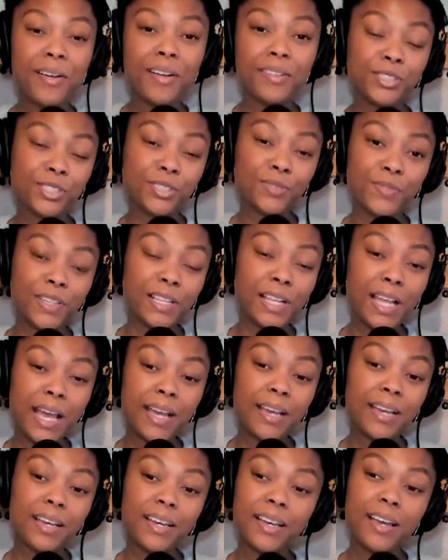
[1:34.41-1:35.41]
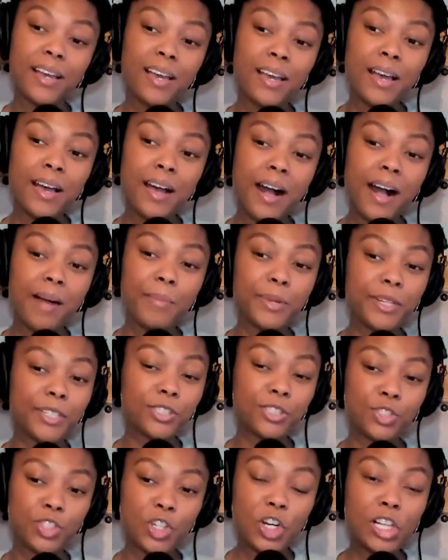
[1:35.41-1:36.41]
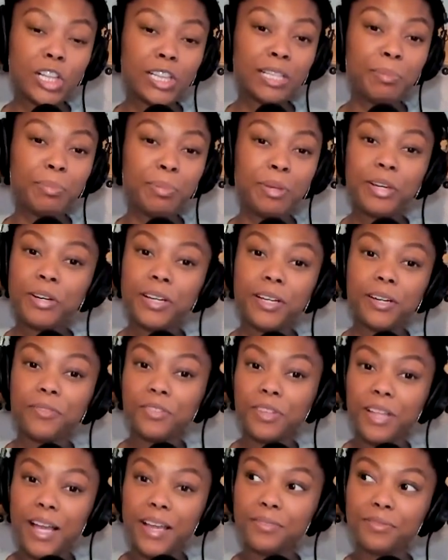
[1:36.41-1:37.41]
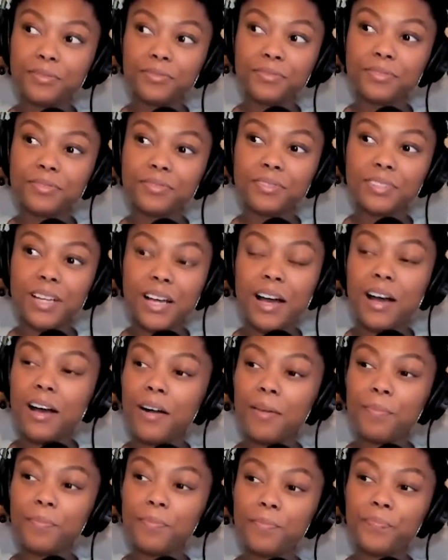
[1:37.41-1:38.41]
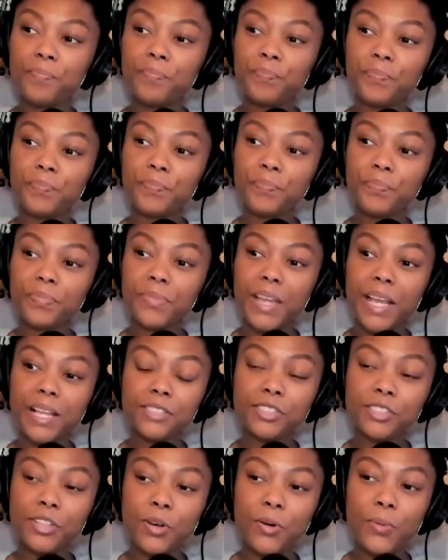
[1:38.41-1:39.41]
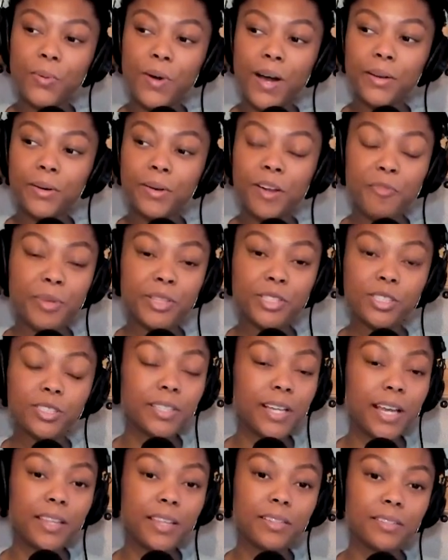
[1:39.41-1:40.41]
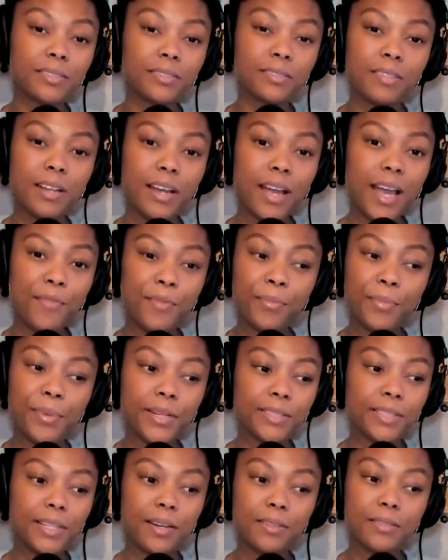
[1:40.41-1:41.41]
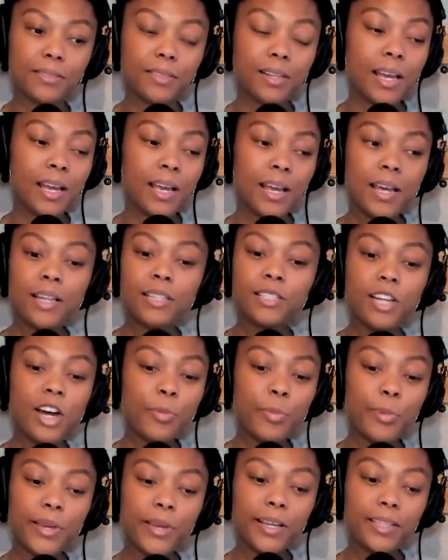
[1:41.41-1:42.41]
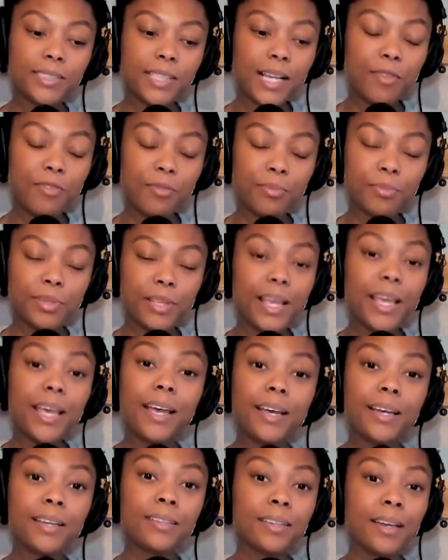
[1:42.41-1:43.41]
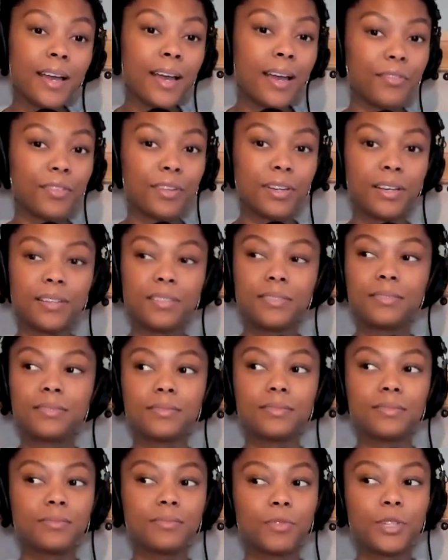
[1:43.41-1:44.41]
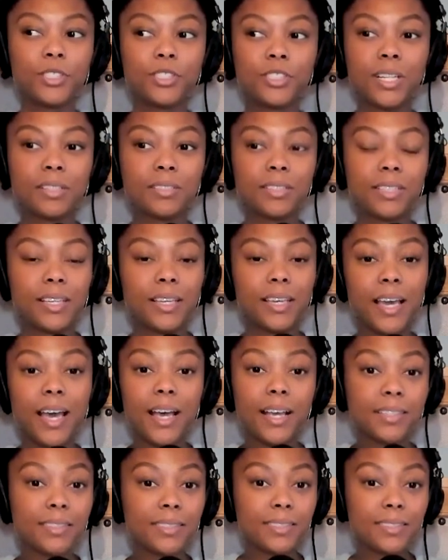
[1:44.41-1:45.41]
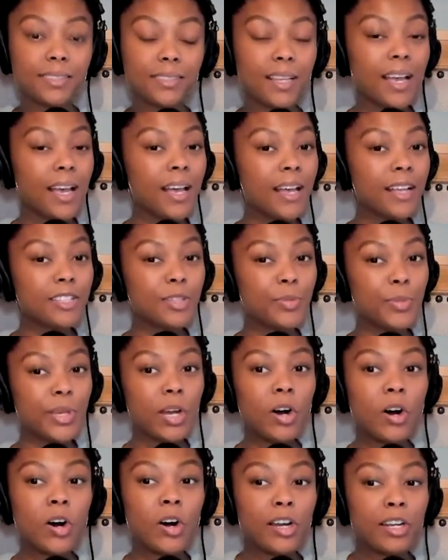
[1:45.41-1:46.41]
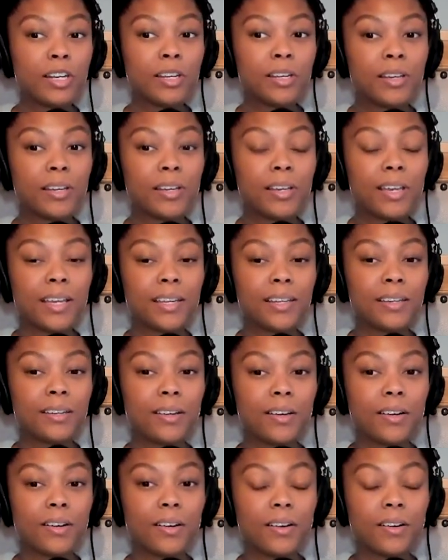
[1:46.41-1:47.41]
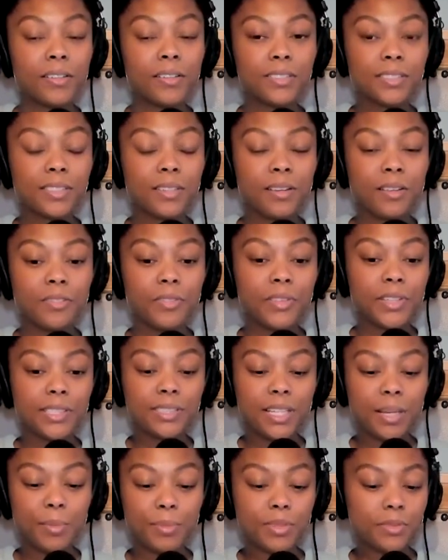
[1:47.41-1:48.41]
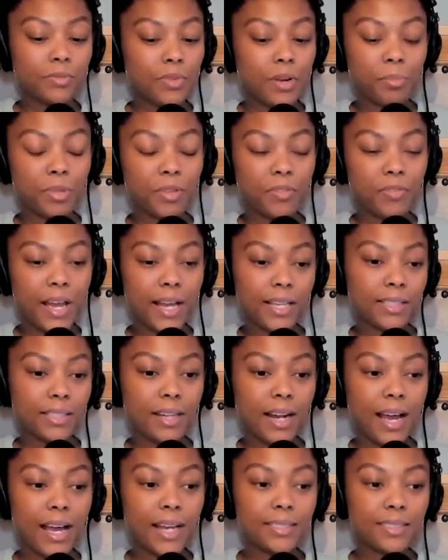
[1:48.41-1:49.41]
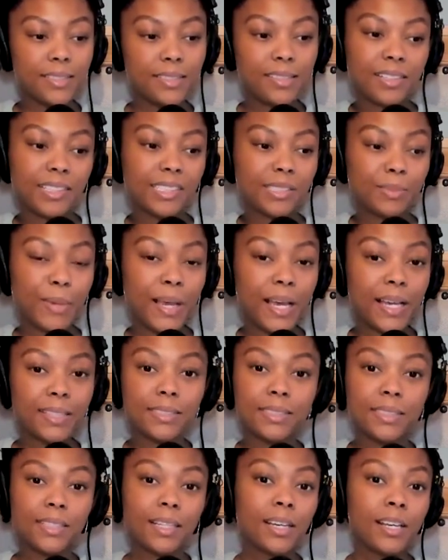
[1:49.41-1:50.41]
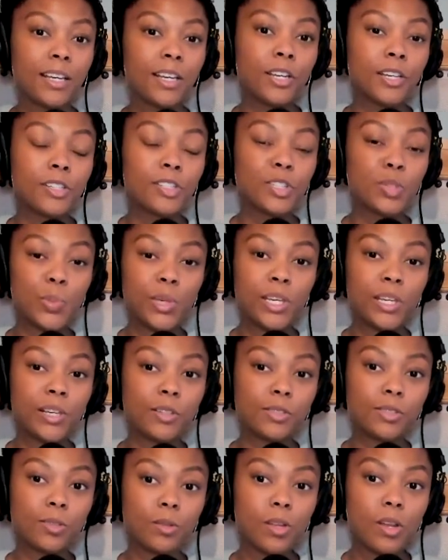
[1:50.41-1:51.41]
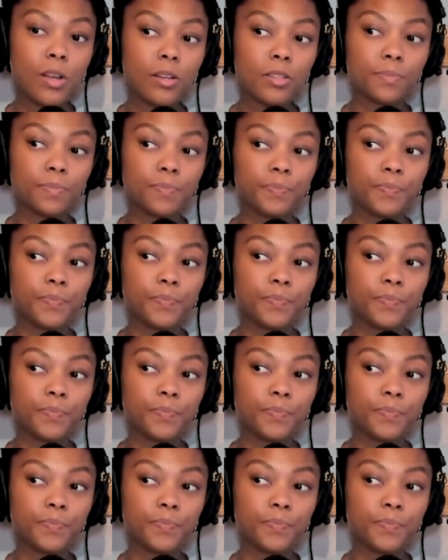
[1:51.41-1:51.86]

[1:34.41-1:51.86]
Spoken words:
I just feel like I'm in a struggly period of life. And so I don't have my shit together. I haven't picked out topics. I haven't planned. I haven't reached out to guests to be on. And honestly, all of this stems from the fact that I didn't expect to be here so long.